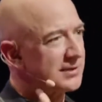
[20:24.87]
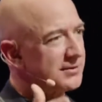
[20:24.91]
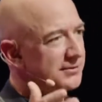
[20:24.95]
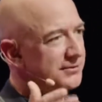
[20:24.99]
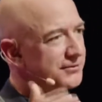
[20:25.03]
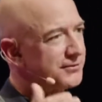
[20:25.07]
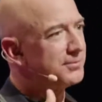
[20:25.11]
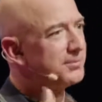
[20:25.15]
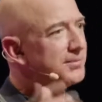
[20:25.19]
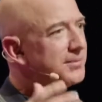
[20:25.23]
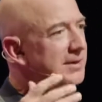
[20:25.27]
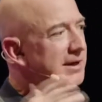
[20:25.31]

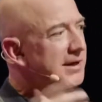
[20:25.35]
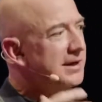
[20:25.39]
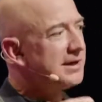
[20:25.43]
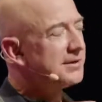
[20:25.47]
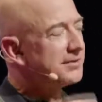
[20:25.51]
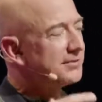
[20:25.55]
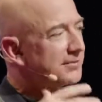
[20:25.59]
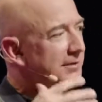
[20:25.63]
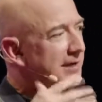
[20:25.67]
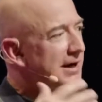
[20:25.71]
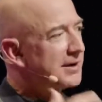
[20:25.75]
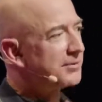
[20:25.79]
for me,
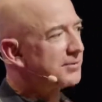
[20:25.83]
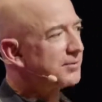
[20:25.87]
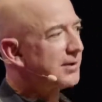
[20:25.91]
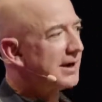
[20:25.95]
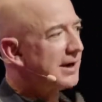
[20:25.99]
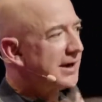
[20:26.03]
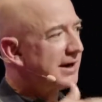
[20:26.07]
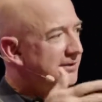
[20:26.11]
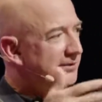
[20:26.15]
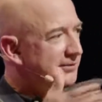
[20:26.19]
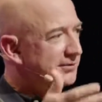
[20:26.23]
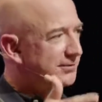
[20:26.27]
the right
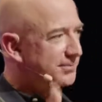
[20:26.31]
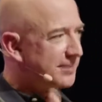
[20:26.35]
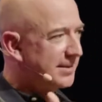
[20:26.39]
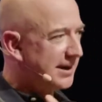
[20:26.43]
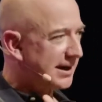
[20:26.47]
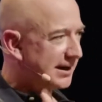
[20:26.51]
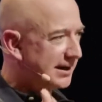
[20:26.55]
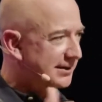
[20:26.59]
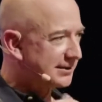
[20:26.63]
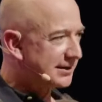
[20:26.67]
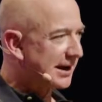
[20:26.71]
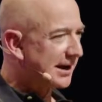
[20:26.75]
way to
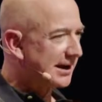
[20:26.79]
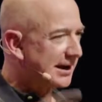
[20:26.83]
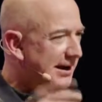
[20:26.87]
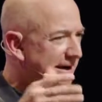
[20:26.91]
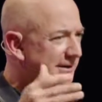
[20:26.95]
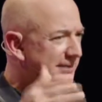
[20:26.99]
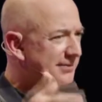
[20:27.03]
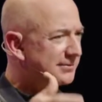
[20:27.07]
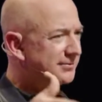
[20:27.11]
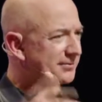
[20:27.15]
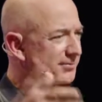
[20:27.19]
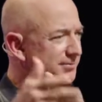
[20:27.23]
make that
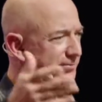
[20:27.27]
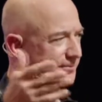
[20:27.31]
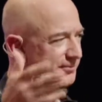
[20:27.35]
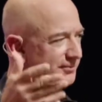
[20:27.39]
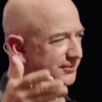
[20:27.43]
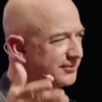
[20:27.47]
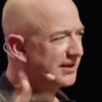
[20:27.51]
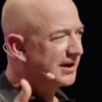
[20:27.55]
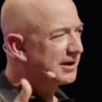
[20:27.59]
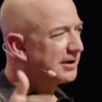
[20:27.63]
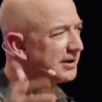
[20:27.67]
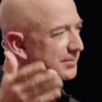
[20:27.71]
kind of
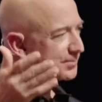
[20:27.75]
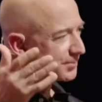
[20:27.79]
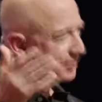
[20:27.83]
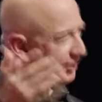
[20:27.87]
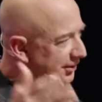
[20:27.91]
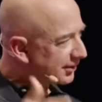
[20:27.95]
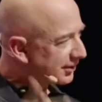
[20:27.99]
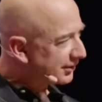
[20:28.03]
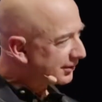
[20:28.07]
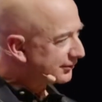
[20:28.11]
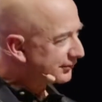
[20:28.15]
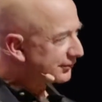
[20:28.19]
very
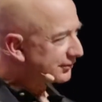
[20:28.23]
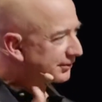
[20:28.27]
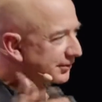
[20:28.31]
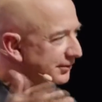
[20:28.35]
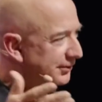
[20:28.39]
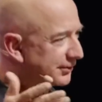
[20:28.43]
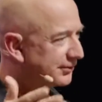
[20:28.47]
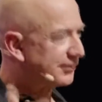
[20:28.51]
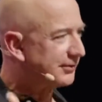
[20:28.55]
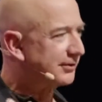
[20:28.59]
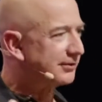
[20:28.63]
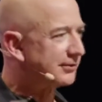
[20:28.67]
personal
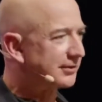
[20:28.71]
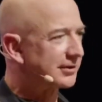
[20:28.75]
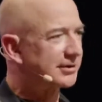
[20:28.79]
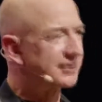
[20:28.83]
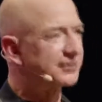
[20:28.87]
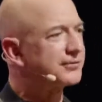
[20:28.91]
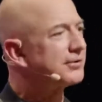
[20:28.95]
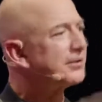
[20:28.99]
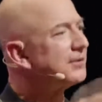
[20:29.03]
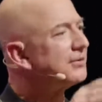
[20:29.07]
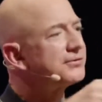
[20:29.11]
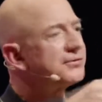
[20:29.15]
decision,
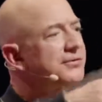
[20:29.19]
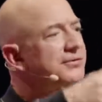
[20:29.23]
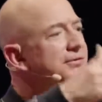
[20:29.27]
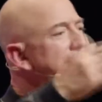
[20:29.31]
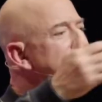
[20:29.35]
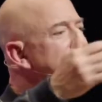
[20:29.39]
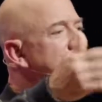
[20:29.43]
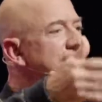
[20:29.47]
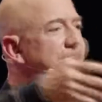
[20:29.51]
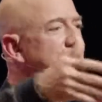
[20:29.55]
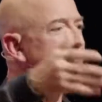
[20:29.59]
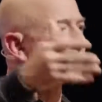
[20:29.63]
because those
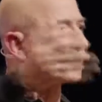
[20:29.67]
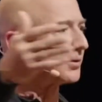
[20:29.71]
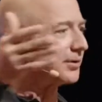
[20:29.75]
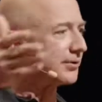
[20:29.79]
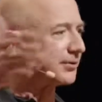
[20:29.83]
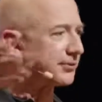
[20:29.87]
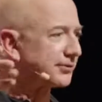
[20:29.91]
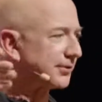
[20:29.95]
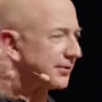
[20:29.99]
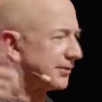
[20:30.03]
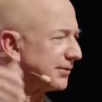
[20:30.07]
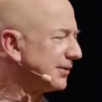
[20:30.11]
decisions are
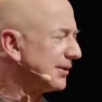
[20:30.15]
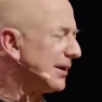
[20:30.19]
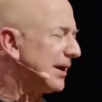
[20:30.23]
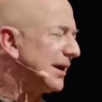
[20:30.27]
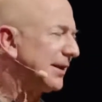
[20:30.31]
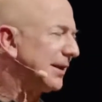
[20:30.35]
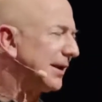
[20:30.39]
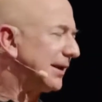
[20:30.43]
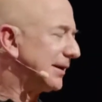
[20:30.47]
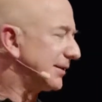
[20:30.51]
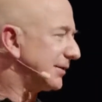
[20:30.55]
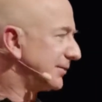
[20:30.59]
personal, they're
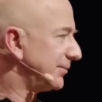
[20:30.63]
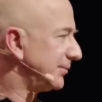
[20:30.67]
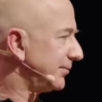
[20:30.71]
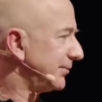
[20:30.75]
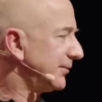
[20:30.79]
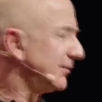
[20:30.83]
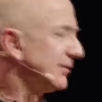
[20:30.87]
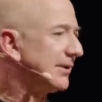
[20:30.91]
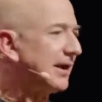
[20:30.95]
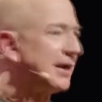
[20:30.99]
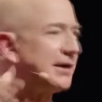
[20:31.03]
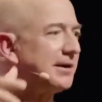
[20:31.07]
not like
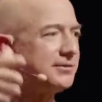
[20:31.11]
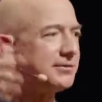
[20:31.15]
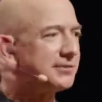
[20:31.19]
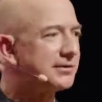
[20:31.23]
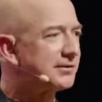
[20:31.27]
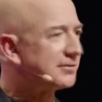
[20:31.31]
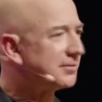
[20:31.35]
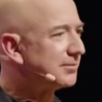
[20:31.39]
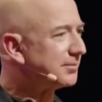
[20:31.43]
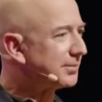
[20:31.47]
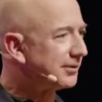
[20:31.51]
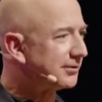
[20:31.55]

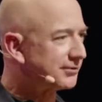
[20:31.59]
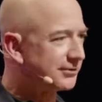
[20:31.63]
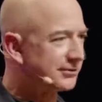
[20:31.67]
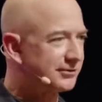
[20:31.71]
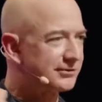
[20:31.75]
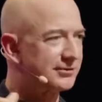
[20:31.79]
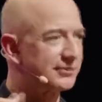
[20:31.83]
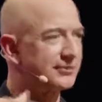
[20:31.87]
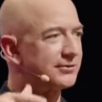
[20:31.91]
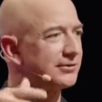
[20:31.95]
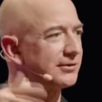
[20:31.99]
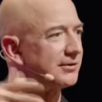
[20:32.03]
data-driven business
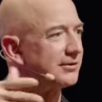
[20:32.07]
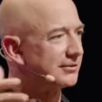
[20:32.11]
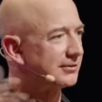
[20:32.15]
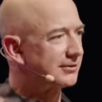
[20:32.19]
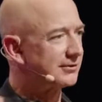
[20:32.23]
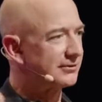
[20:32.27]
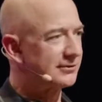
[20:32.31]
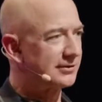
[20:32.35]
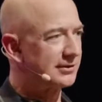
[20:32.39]
decisions.